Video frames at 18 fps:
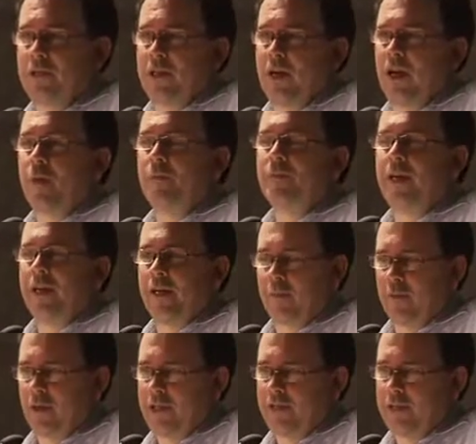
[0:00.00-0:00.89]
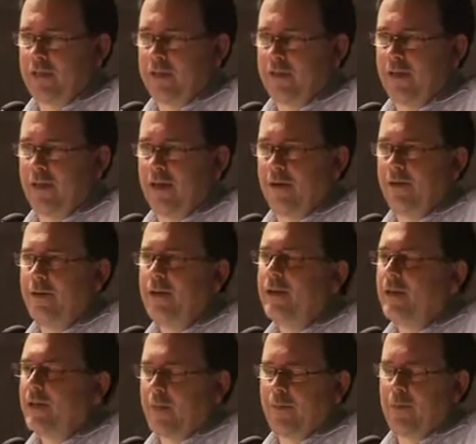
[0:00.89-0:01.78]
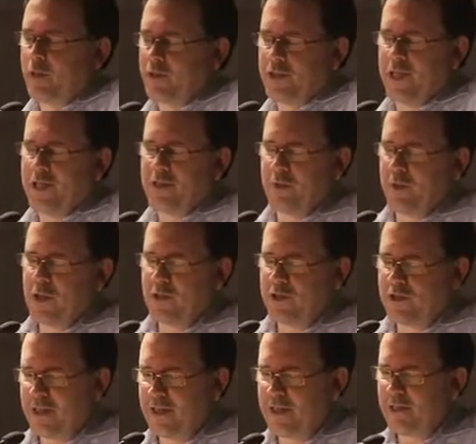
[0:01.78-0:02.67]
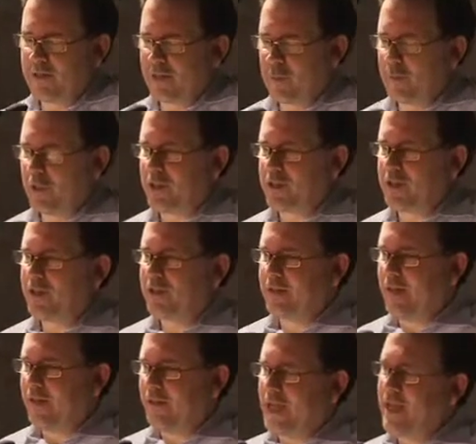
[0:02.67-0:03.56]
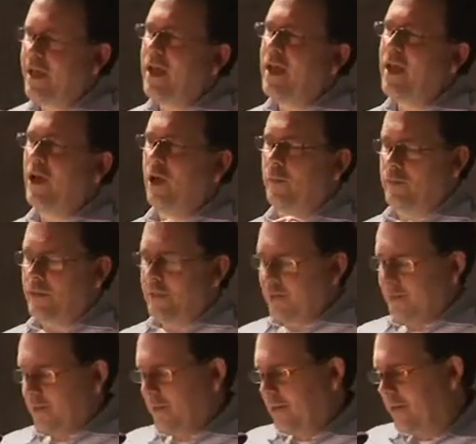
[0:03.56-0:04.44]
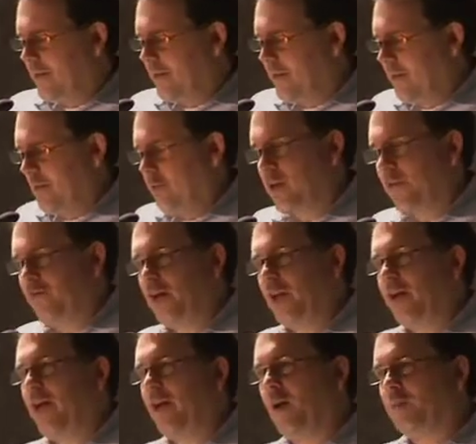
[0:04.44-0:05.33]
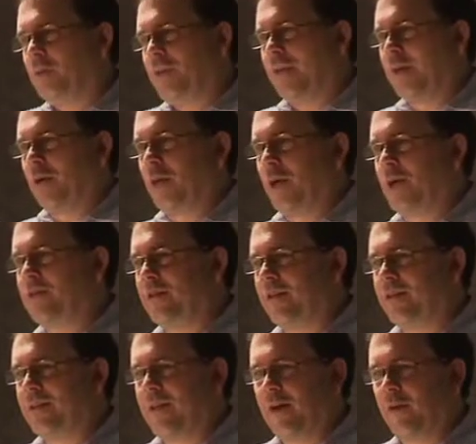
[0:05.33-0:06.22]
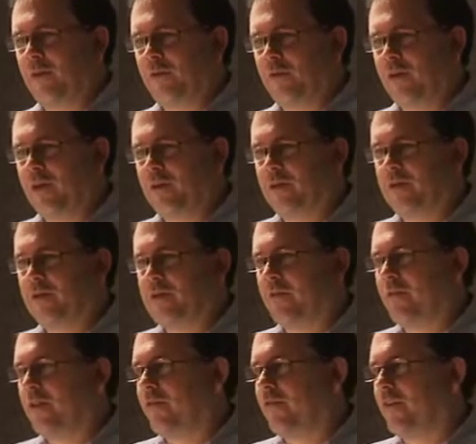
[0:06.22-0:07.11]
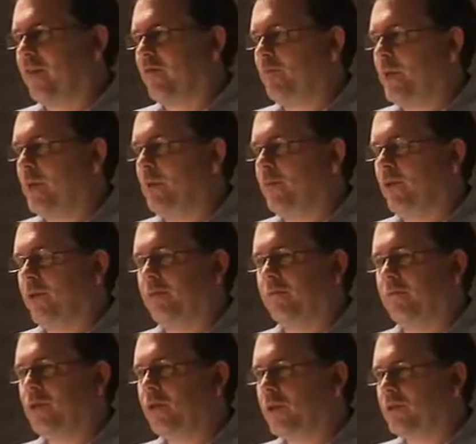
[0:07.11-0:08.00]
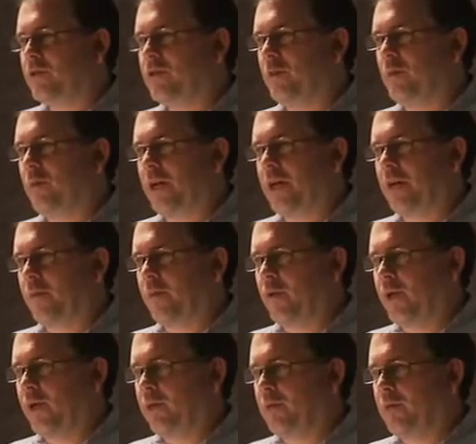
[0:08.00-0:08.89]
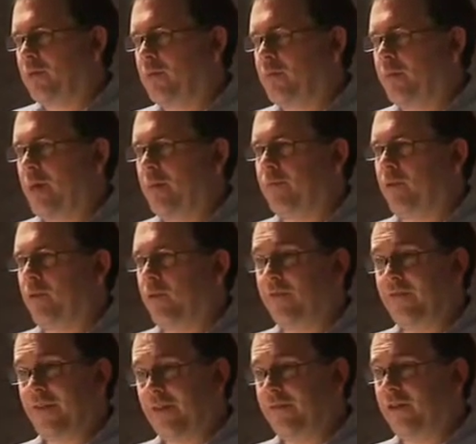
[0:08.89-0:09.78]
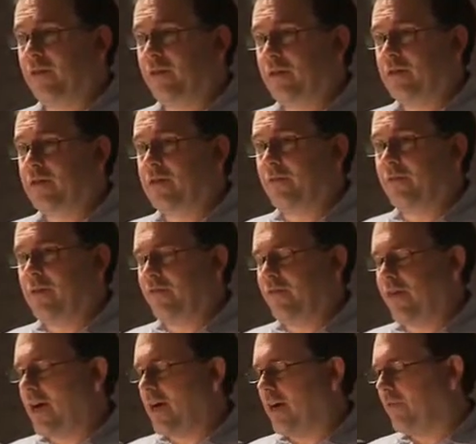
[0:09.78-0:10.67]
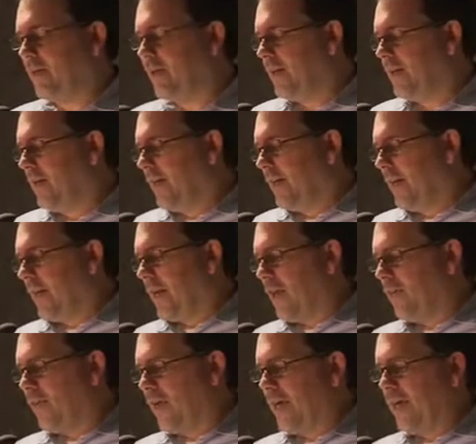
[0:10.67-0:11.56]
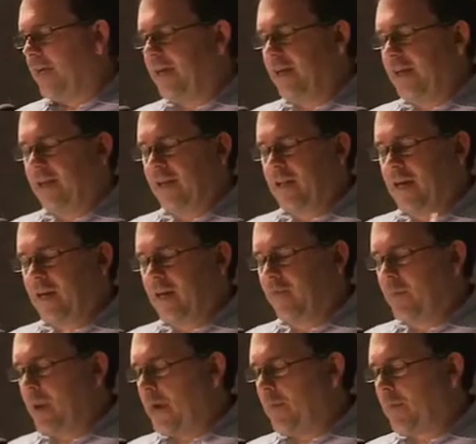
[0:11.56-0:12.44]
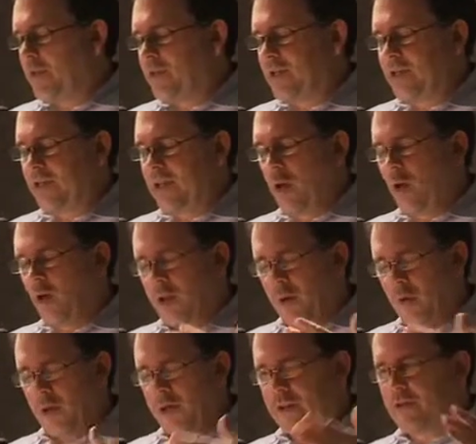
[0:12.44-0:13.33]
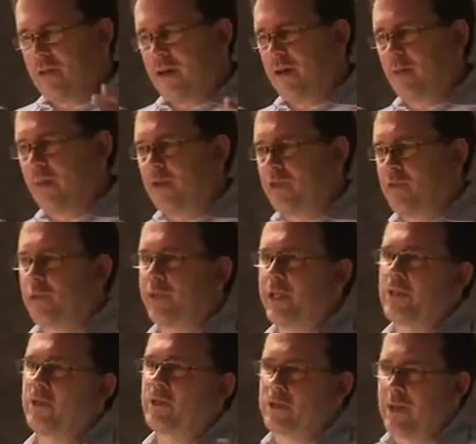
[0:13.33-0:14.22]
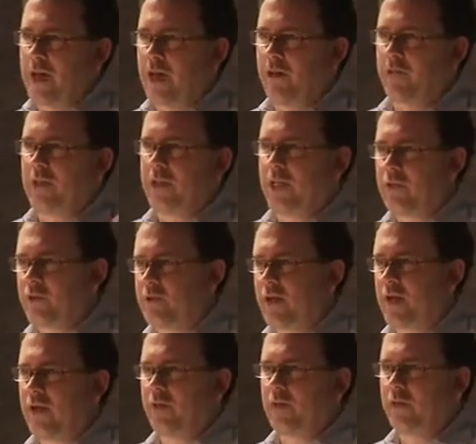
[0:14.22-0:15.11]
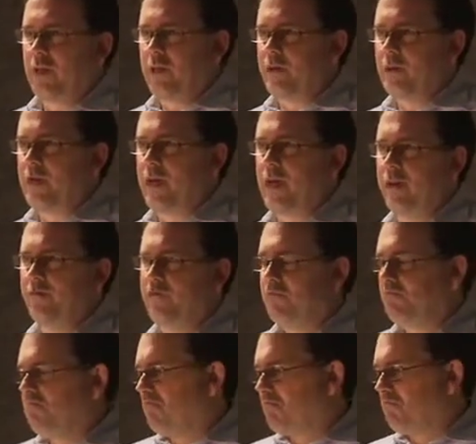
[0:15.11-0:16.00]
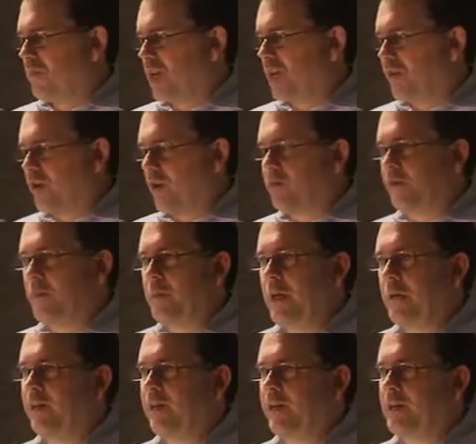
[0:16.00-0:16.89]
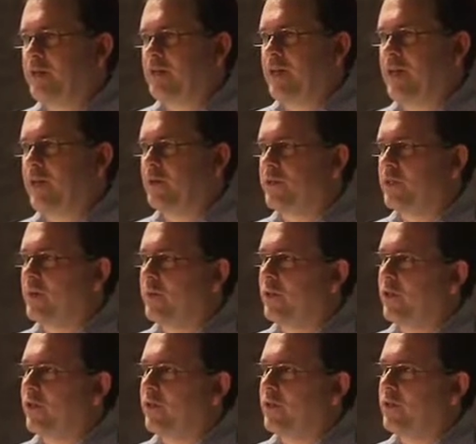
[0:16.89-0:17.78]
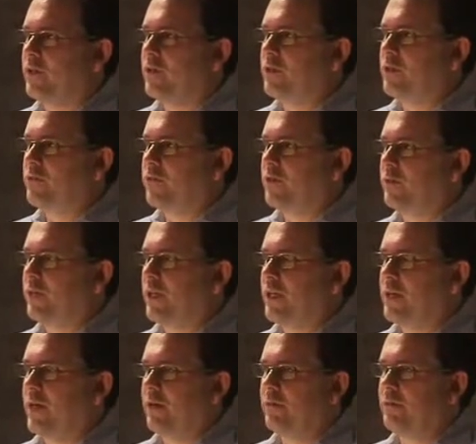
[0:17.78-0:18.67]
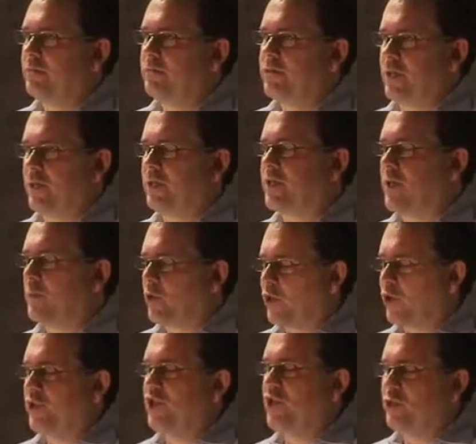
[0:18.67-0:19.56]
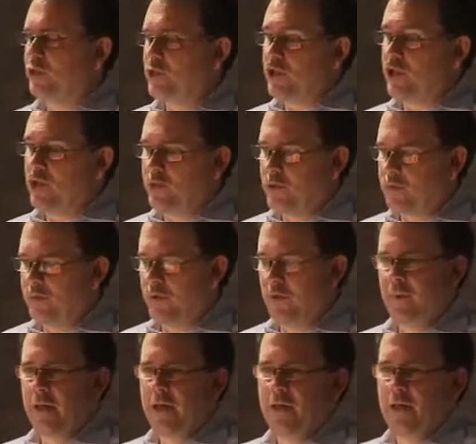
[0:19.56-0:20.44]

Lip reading: help take a president down, Post hates it when you say they took a president down, they helped. But if you can help take a president down with 375 people, you can still put out a pretty good newspaper with 575. And I think at a lot of papers, all they want to talk about is what they used to have, what they used to have, what they used to have. We have 100 people in the San Jose Mercury newsroom right now, San Jose Mercury newsroom.